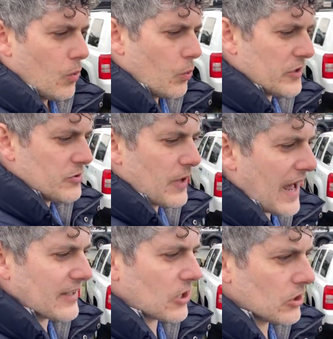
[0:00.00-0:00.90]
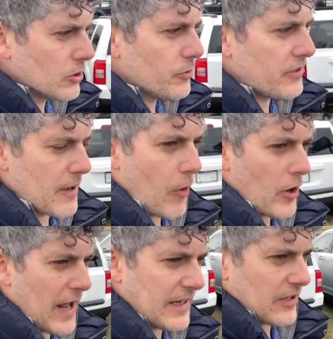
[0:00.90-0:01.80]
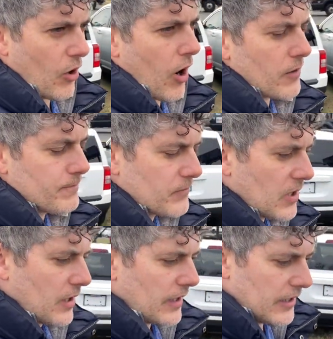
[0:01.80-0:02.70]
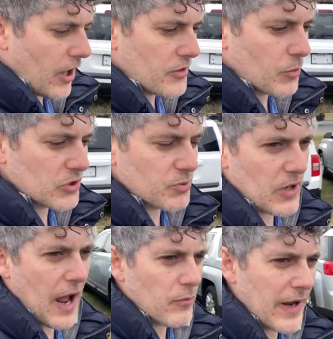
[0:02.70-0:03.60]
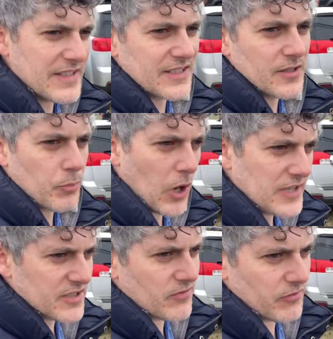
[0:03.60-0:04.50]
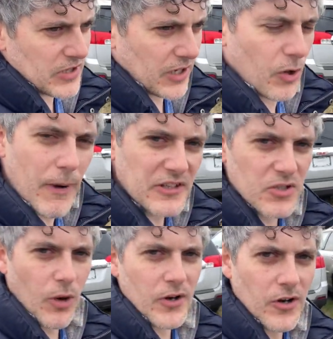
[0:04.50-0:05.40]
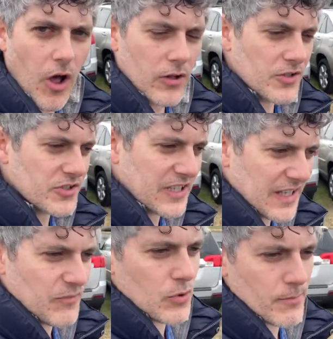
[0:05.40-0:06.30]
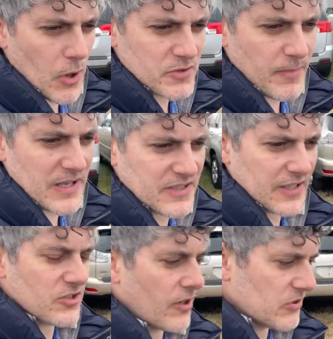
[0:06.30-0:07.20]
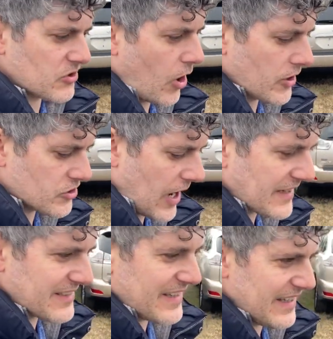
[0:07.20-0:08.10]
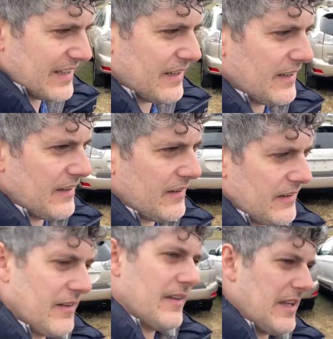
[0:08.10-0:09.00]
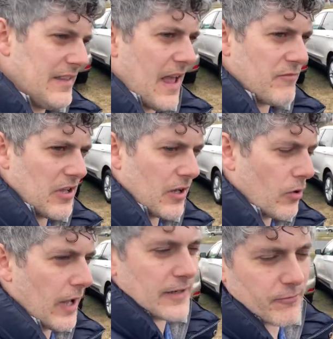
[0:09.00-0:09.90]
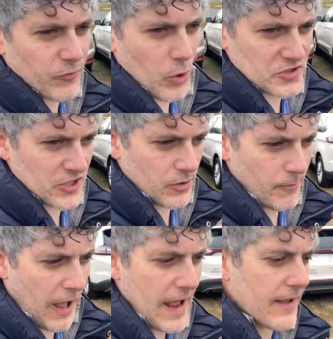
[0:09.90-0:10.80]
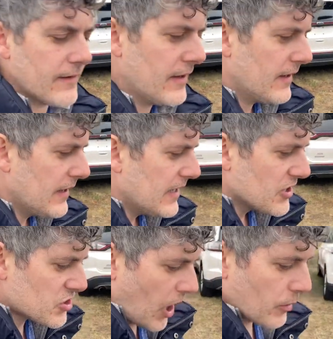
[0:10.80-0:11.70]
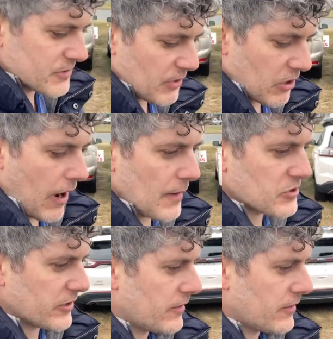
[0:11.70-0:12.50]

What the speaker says: We do not include them on any car. In other words, we're not raising the price of the vehicle by $200 to give you the most basic service contract in that vehicle and forcing you to buy it. Should always be your option.